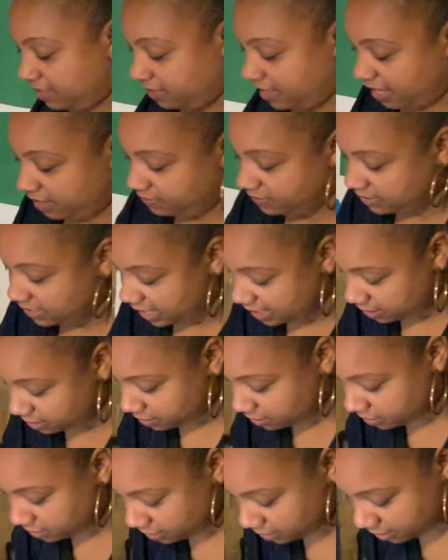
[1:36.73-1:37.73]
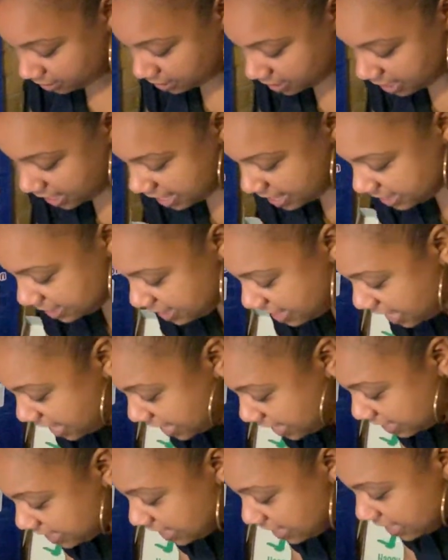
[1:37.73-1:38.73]
life cycle. And
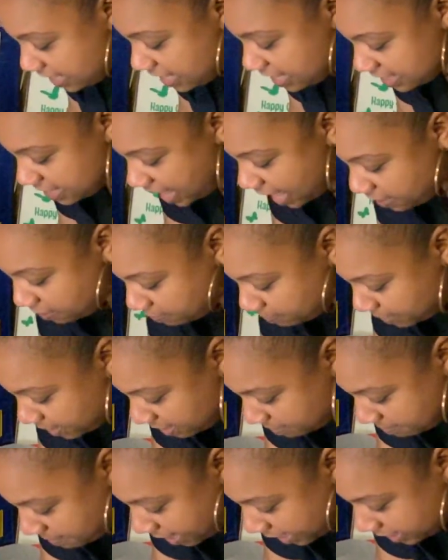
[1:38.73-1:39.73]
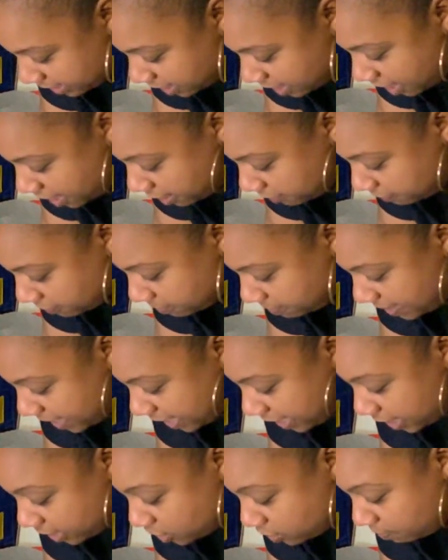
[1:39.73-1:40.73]
then that'll be my cover
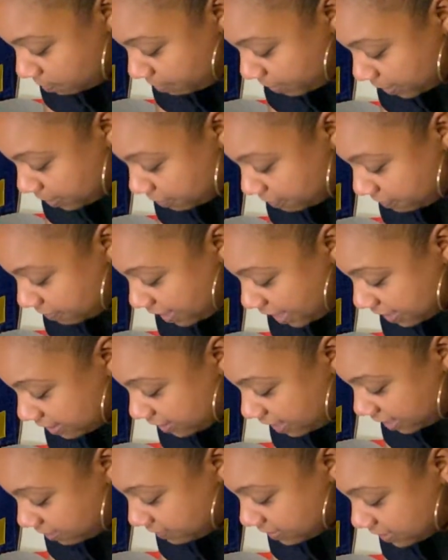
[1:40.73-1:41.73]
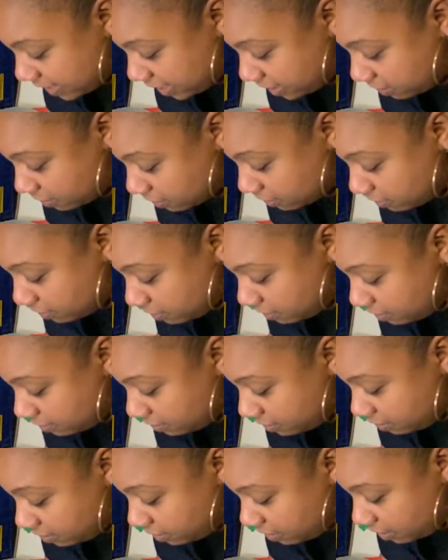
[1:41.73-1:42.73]
page, butterfly life cycle.
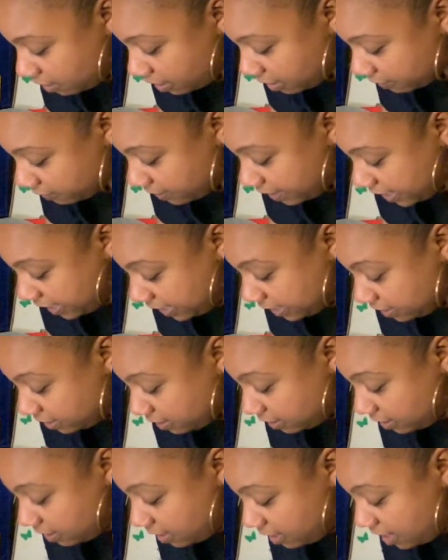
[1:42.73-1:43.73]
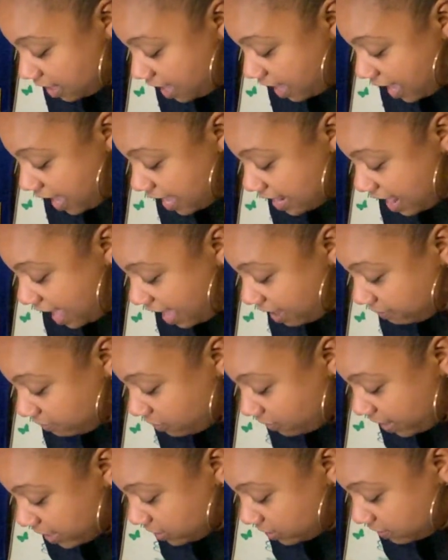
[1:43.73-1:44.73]
All right. And
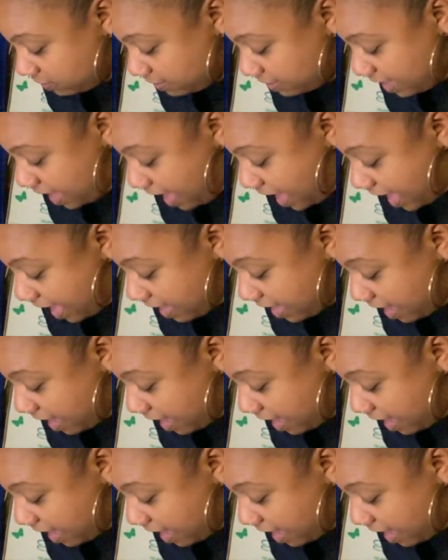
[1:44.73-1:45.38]
after I do that,